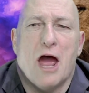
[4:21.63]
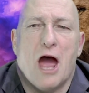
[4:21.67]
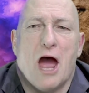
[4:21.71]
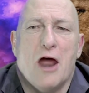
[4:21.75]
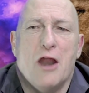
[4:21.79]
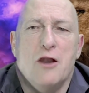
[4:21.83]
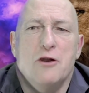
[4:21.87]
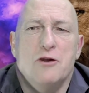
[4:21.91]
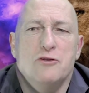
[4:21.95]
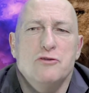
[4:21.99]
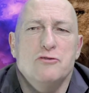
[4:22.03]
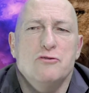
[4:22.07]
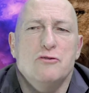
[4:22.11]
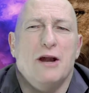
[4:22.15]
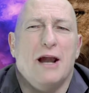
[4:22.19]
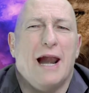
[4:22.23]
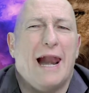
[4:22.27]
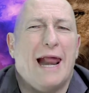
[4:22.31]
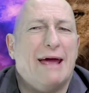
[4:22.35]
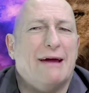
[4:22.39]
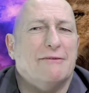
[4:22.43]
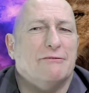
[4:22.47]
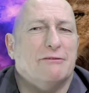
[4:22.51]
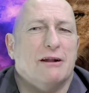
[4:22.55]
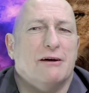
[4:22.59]
a, new
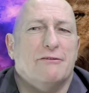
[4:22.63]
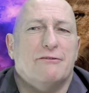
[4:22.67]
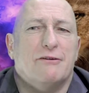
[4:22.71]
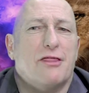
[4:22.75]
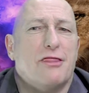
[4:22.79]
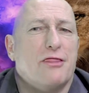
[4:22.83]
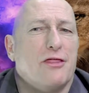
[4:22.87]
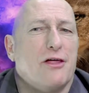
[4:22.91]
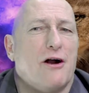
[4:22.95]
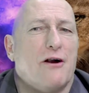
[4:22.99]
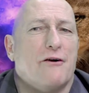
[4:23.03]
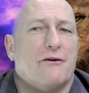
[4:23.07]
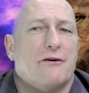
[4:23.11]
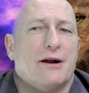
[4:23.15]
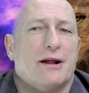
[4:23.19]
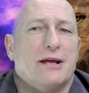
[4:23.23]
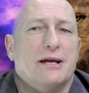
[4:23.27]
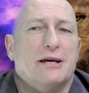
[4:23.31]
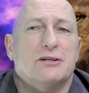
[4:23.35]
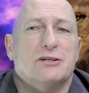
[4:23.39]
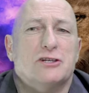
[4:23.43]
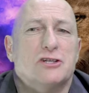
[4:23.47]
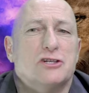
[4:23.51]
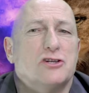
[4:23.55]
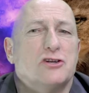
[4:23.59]
level of authority
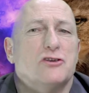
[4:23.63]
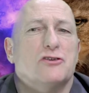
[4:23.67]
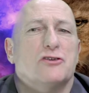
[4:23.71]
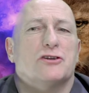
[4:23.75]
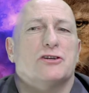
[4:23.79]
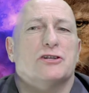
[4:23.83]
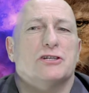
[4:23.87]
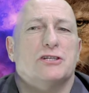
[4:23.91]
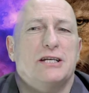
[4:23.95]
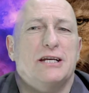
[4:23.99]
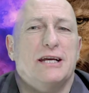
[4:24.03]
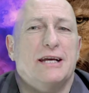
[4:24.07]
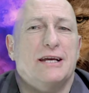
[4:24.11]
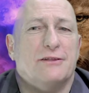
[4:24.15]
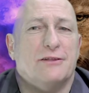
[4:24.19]
and certainty